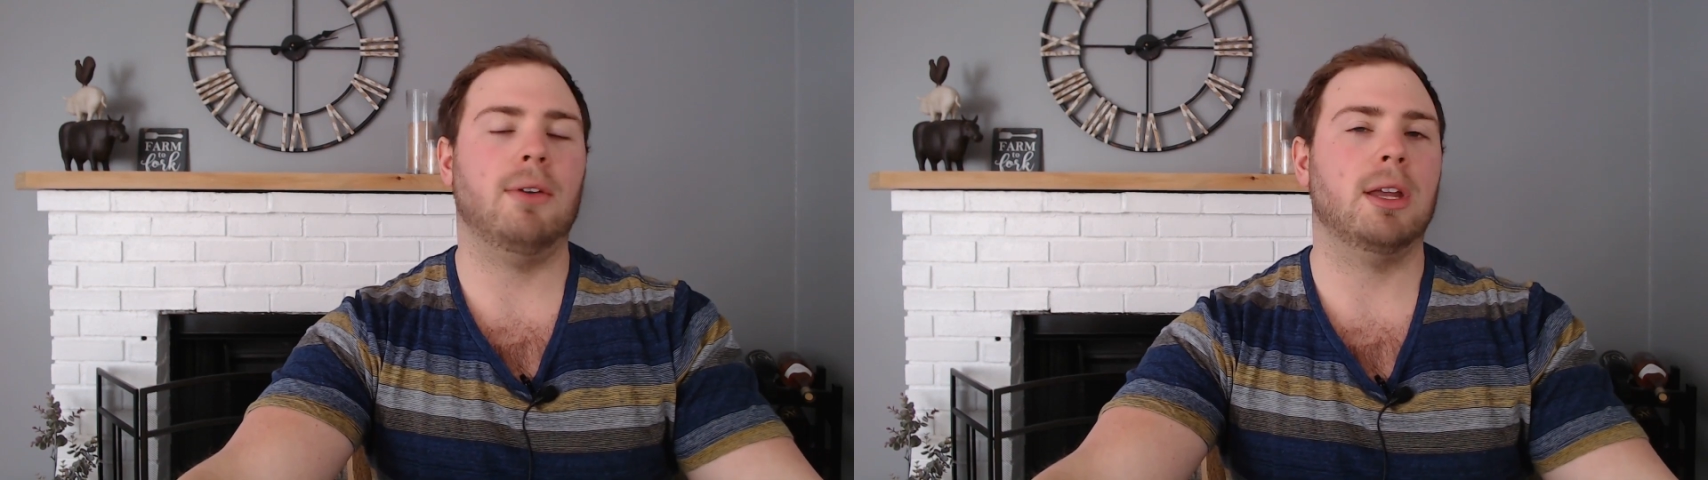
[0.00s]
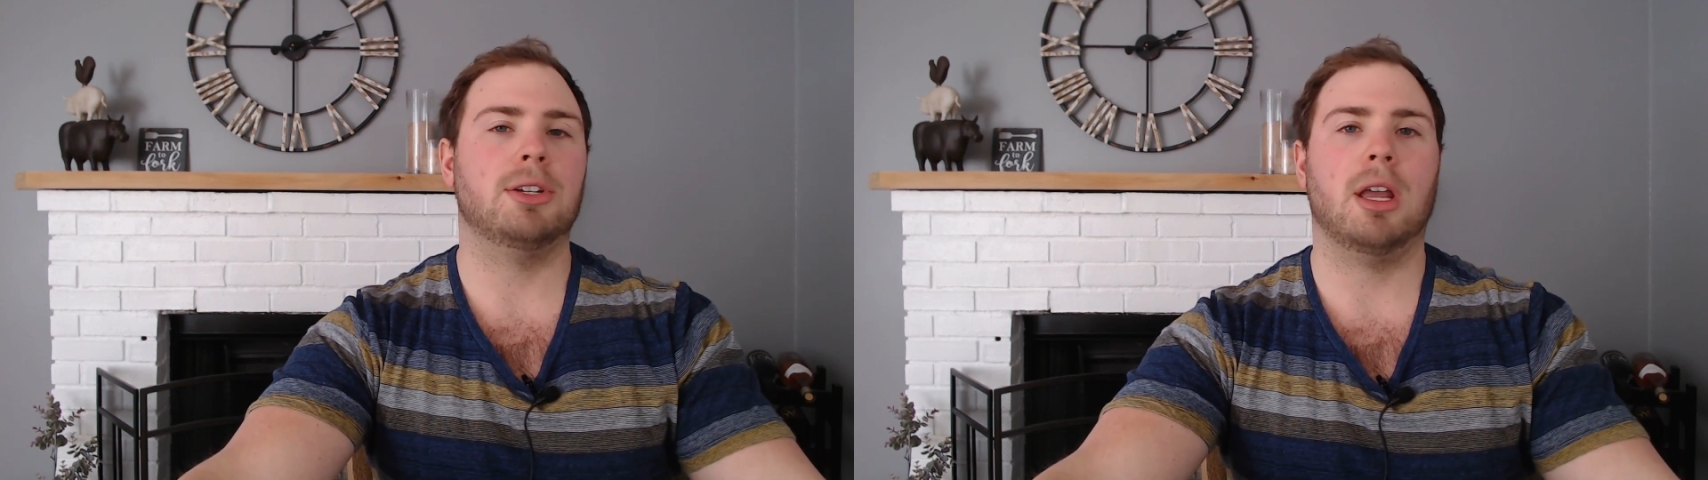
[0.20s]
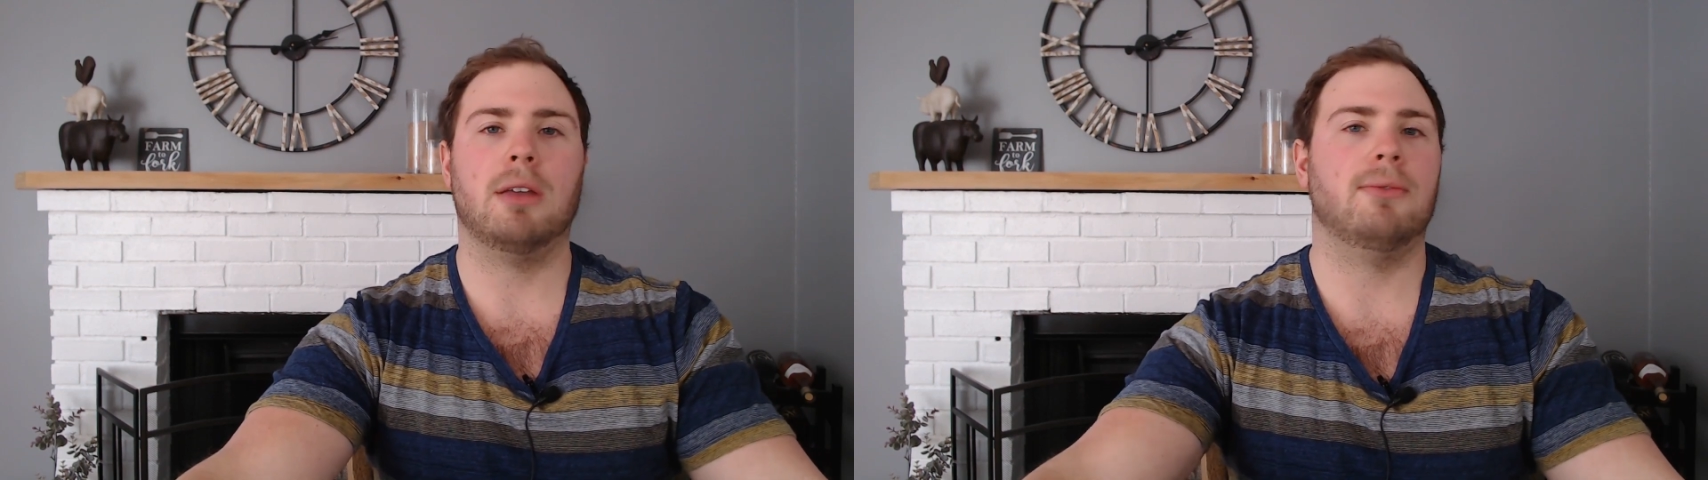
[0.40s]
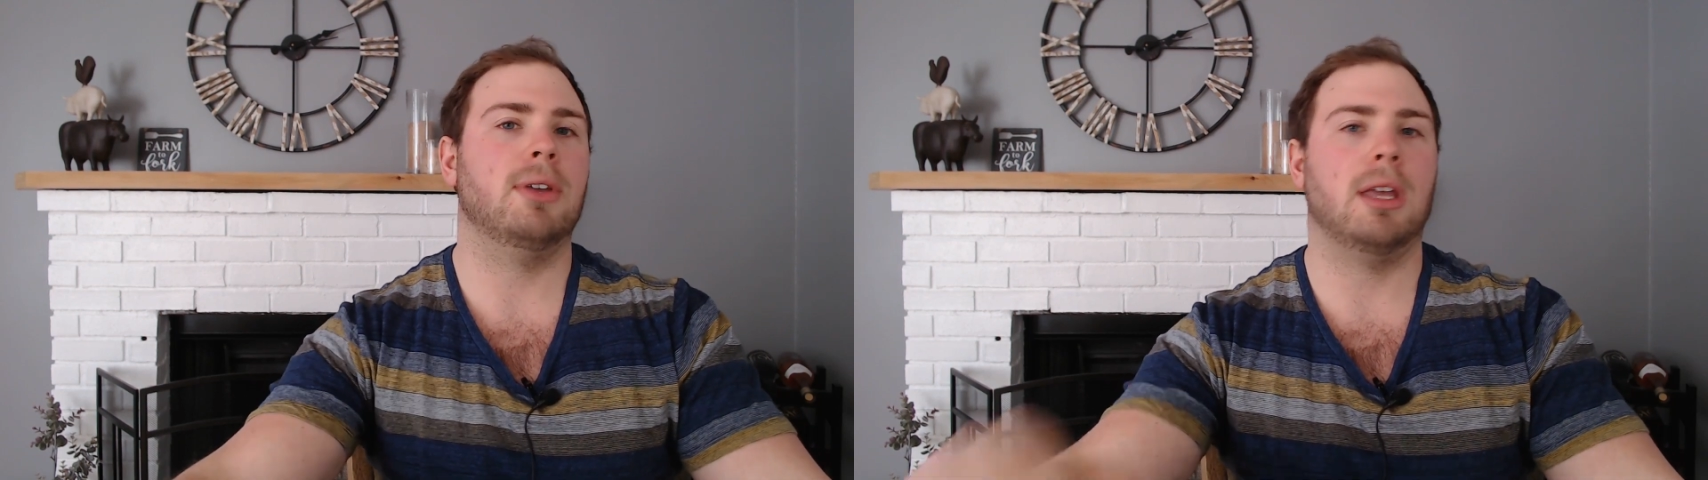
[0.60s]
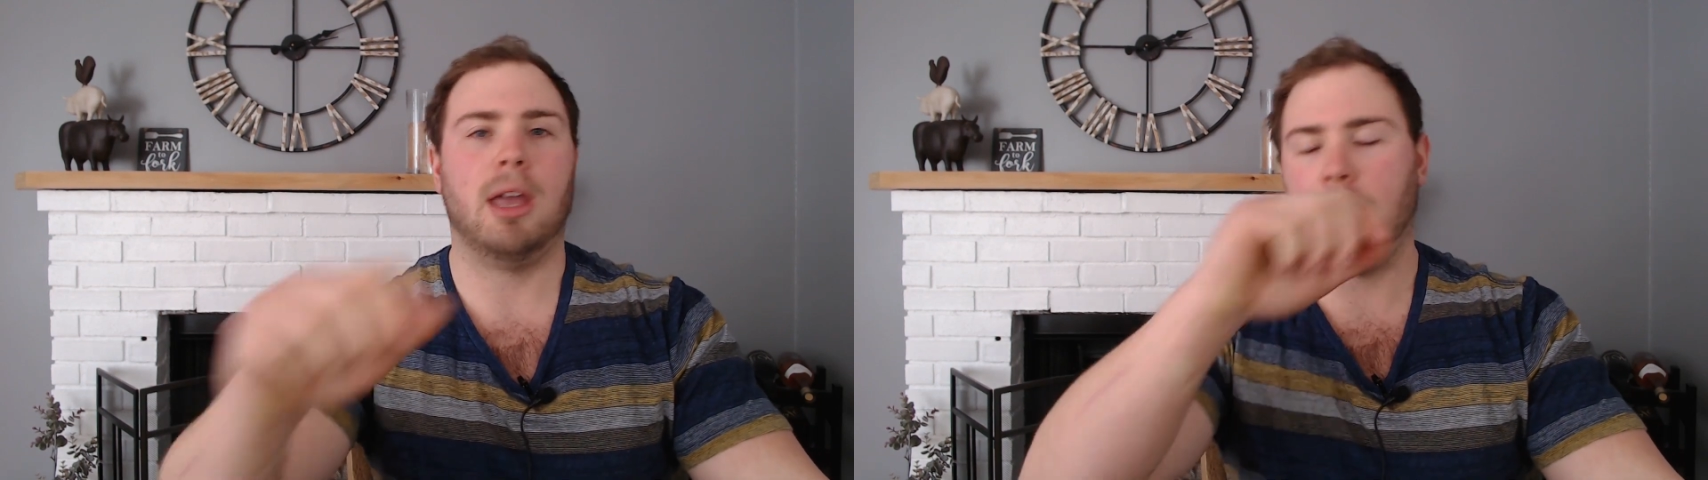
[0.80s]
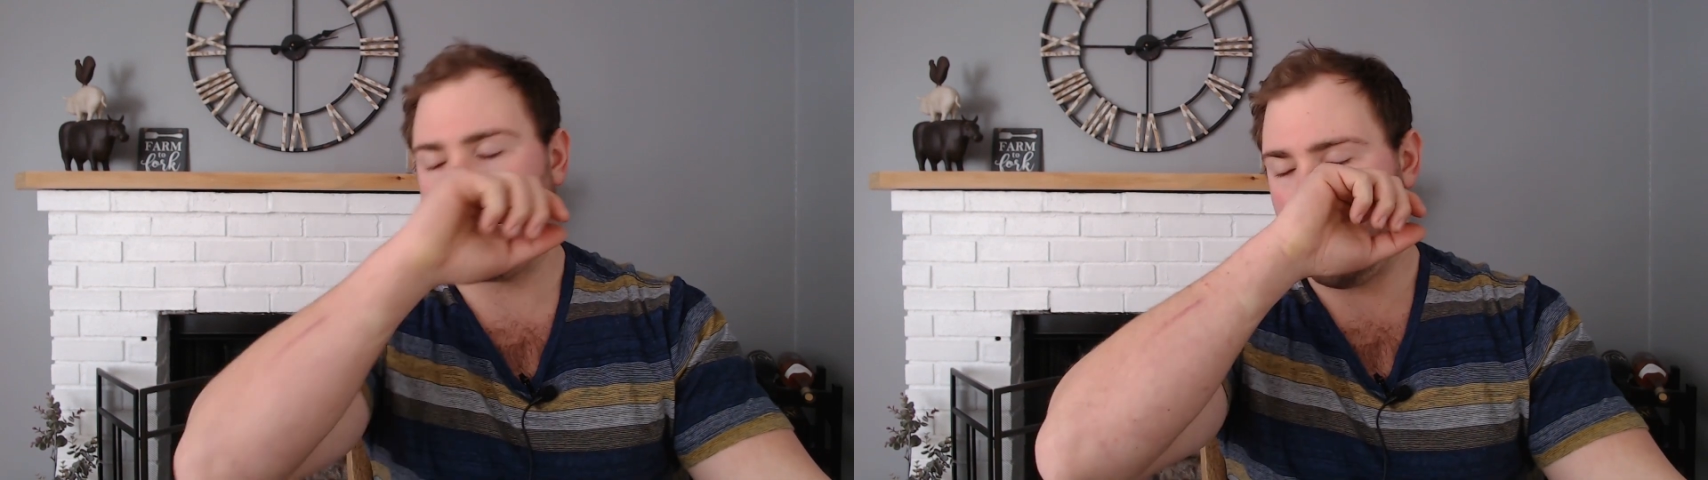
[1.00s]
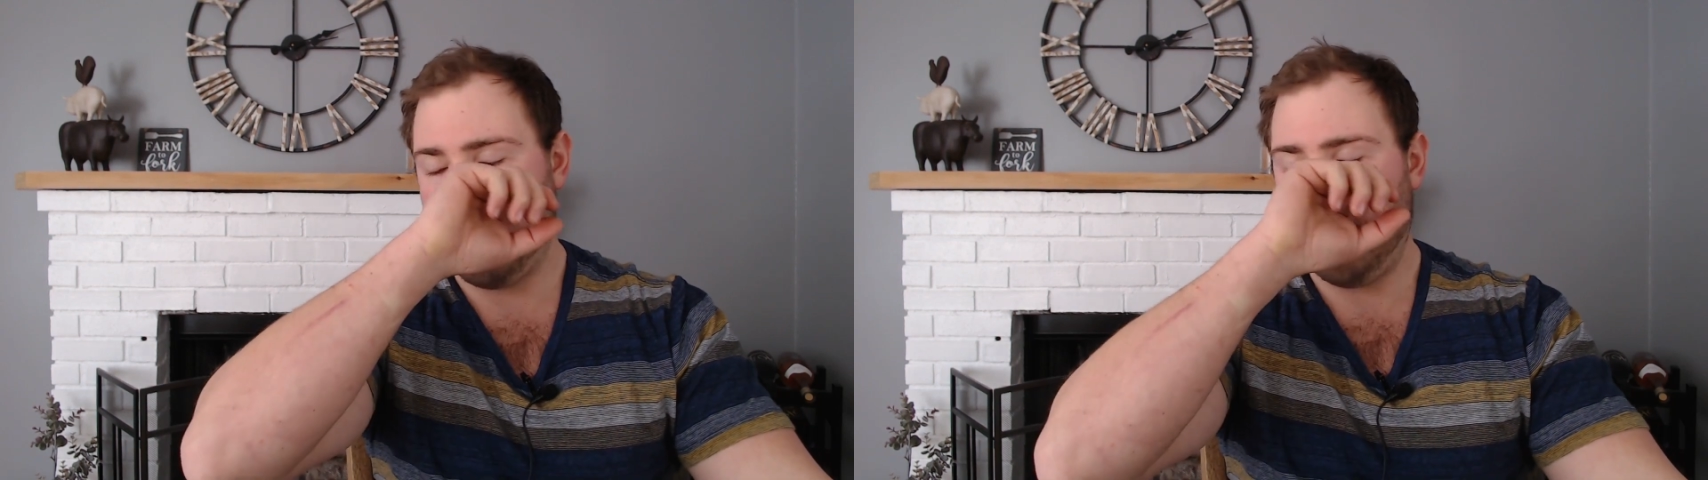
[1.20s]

FHA, VA.